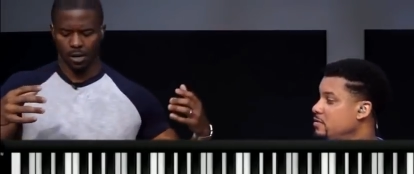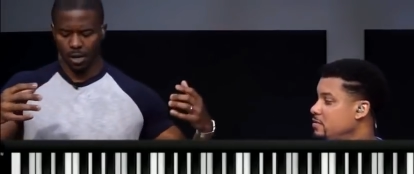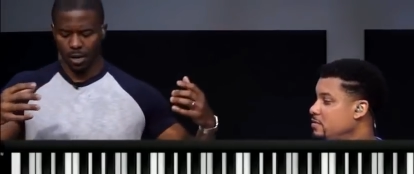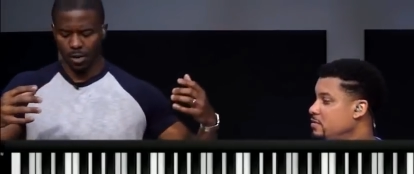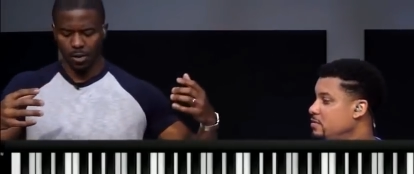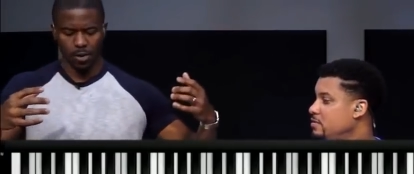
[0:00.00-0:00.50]

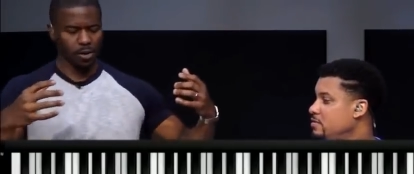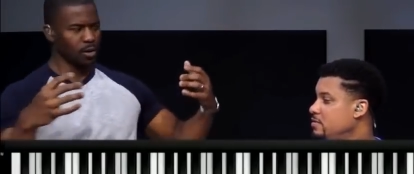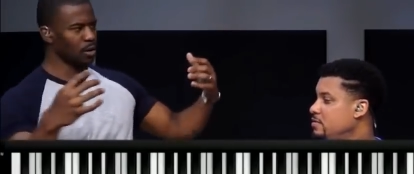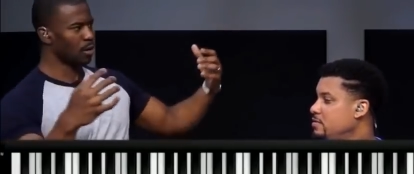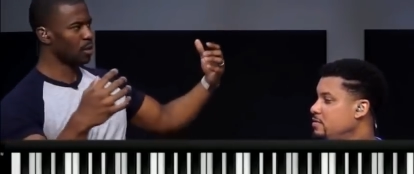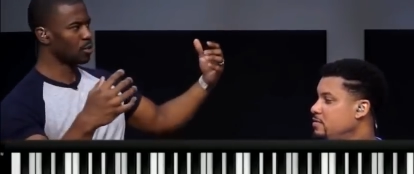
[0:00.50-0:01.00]
Speaker 1: Uh-oh,
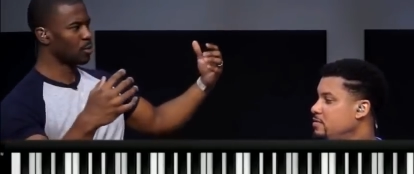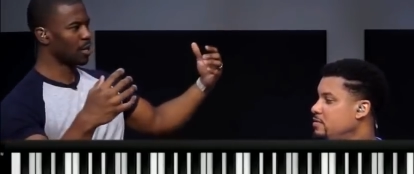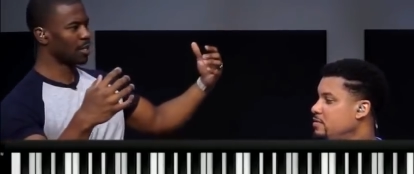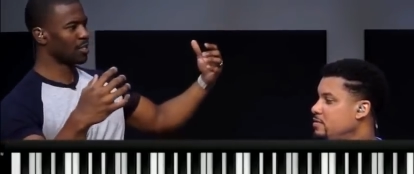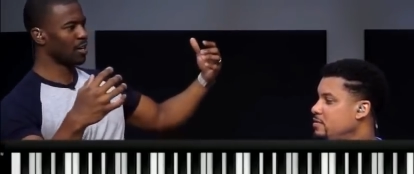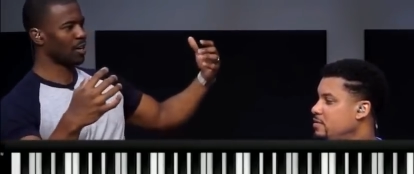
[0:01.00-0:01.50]
that's
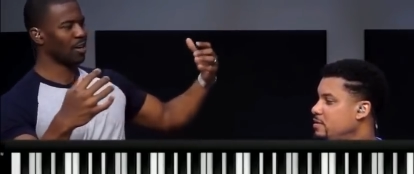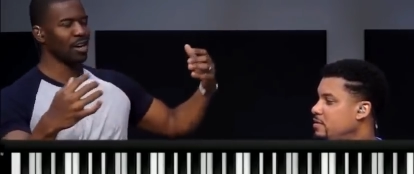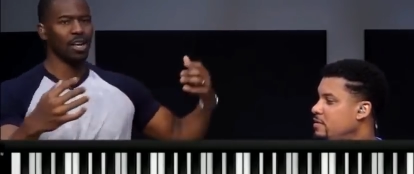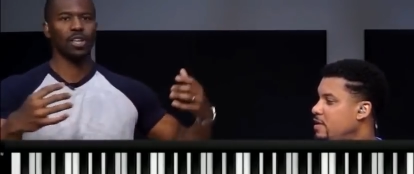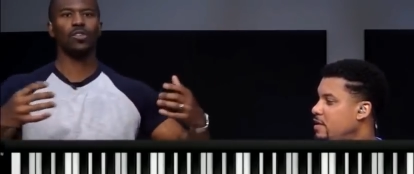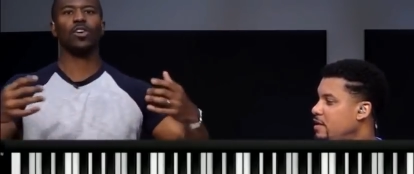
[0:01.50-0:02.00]
when I turn.
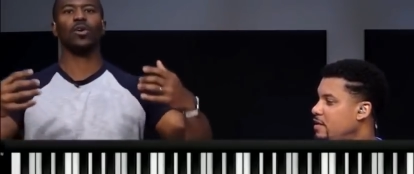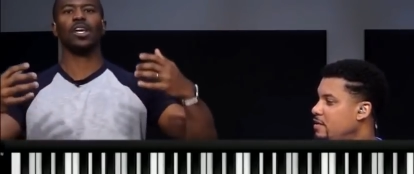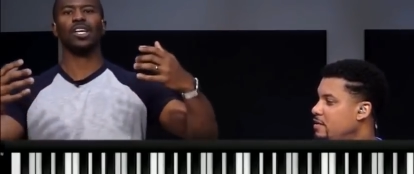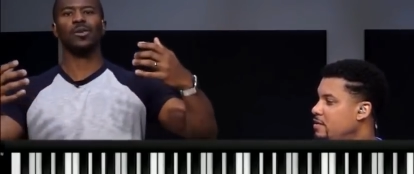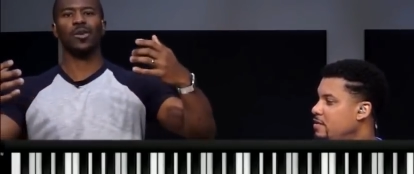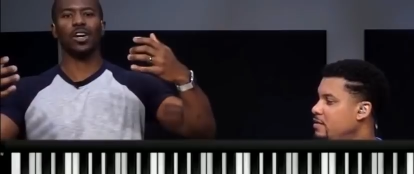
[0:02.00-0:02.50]
You can go
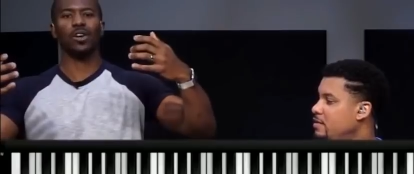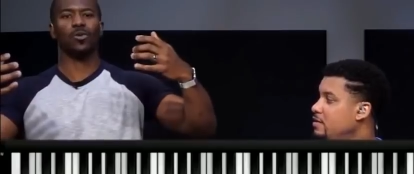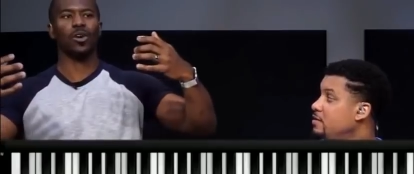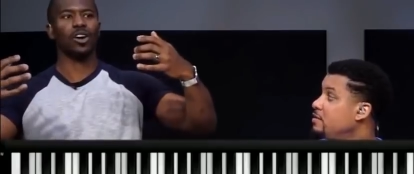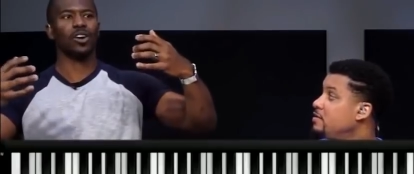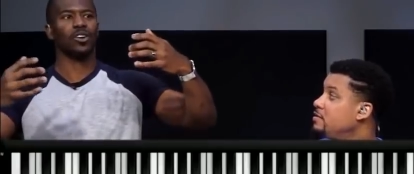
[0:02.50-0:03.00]
anywhere in the
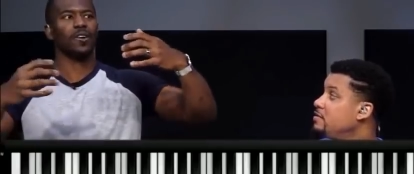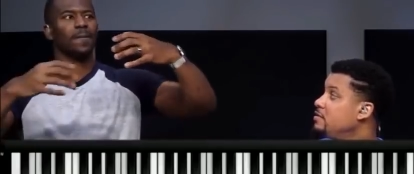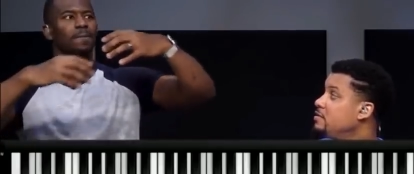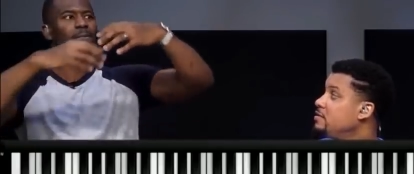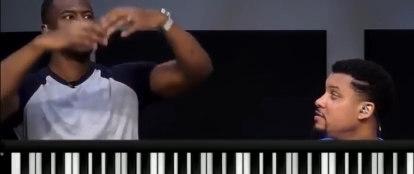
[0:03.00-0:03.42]
world.